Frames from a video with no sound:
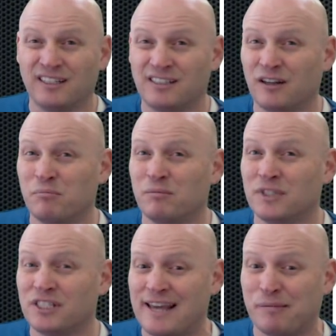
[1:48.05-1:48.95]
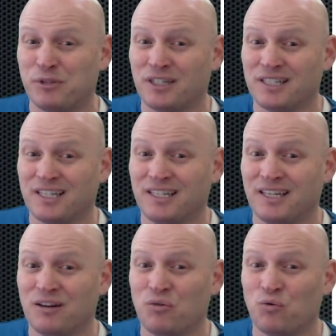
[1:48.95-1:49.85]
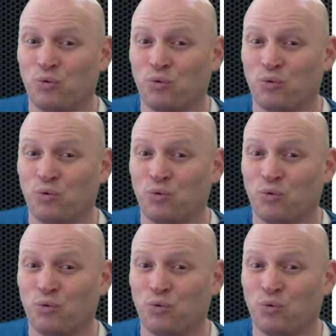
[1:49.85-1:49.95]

Some snapshots can get